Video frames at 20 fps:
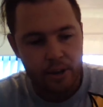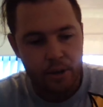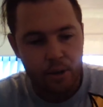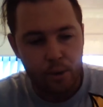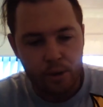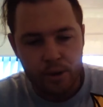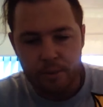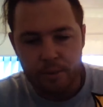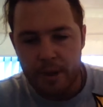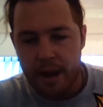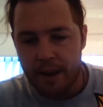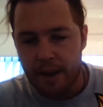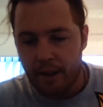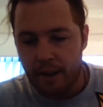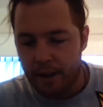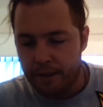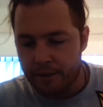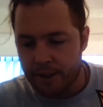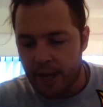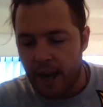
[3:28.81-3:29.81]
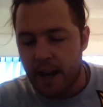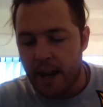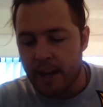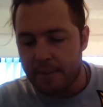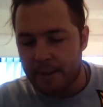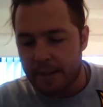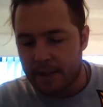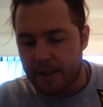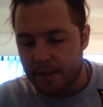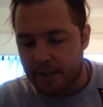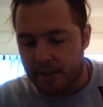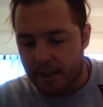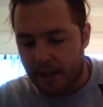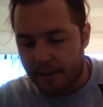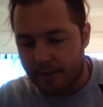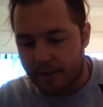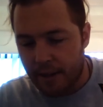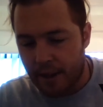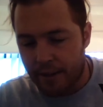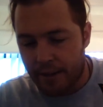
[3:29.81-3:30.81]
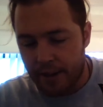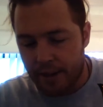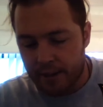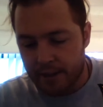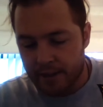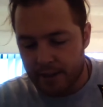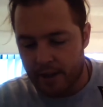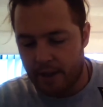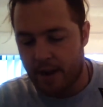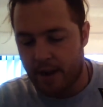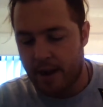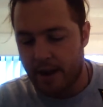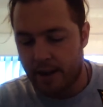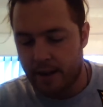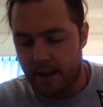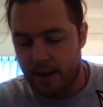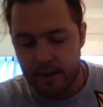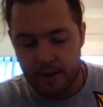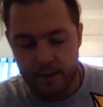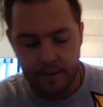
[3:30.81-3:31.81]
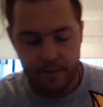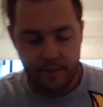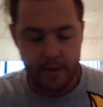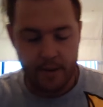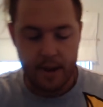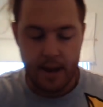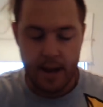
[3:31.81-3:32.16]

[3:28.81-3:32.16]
talked about and a lot of his arguments and stuff are things that I kind of